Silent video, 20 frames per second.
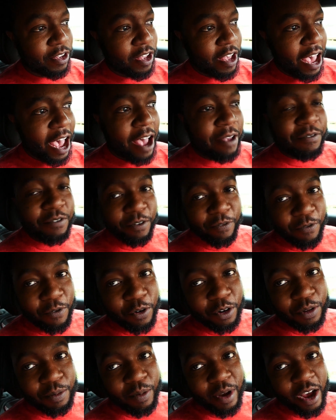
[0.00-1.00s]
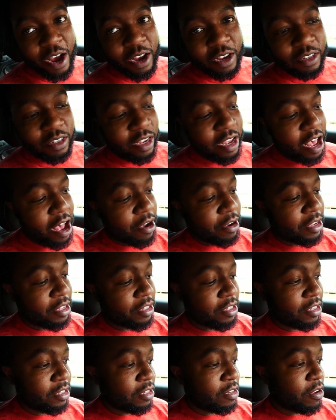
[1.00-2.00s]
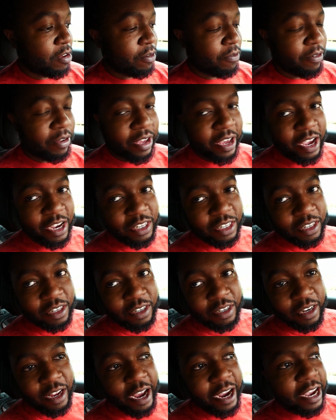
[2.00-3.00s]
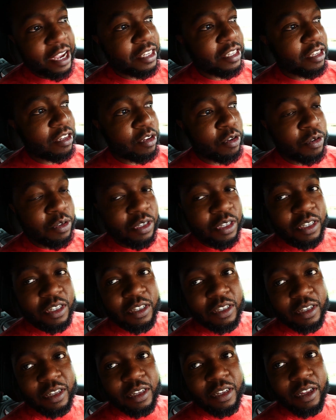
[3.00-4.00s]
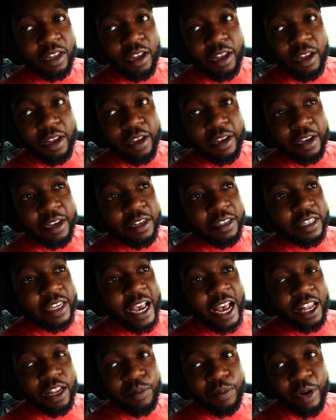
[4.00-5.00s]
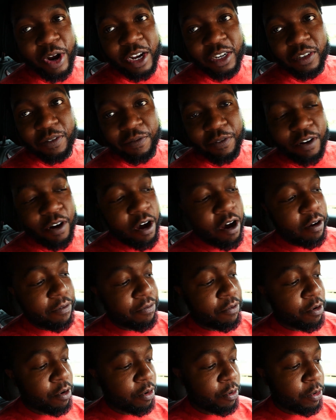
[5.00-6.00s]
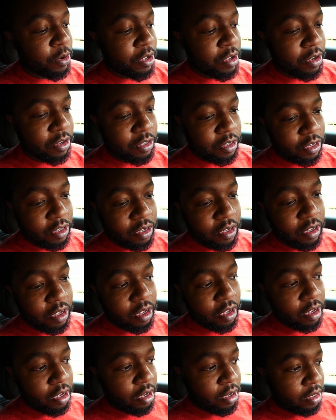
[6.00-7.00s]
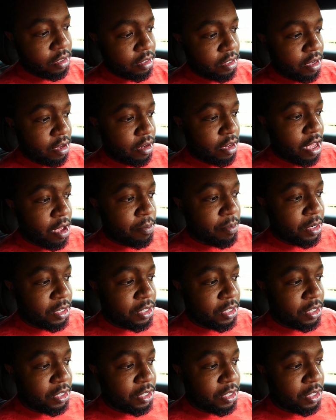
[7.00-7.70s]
after 40 miles I'll get this notification. I guess it loses its calibration for all 4 wheels. So let me